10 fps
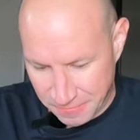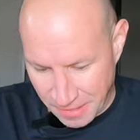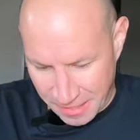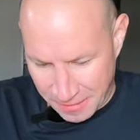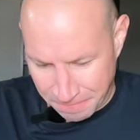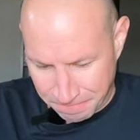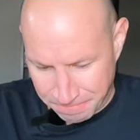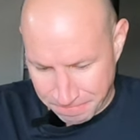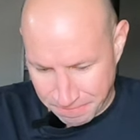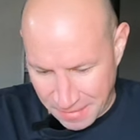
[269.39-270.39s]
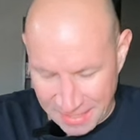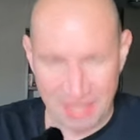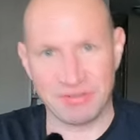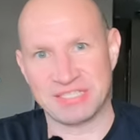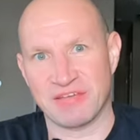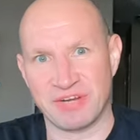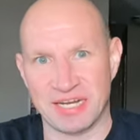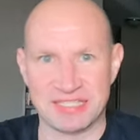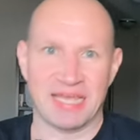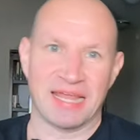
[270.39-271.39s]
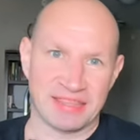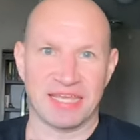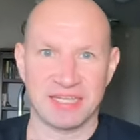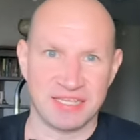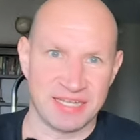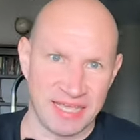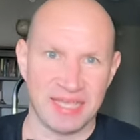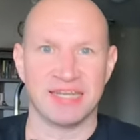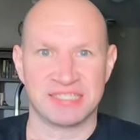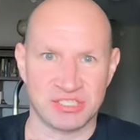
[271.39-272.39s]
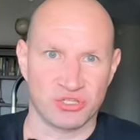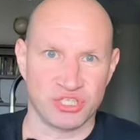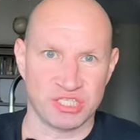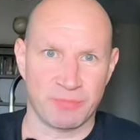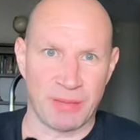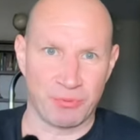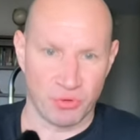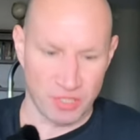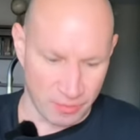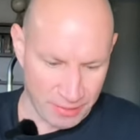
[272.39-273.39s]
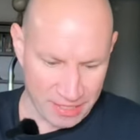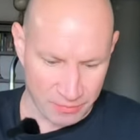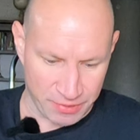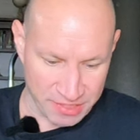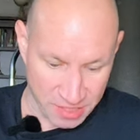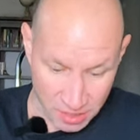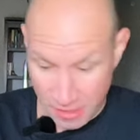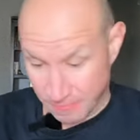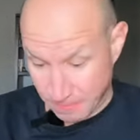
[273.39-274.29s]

Um, I gave it a 7 out of 10. At the end of the day, it is still just a pepperoni and bacon pizza.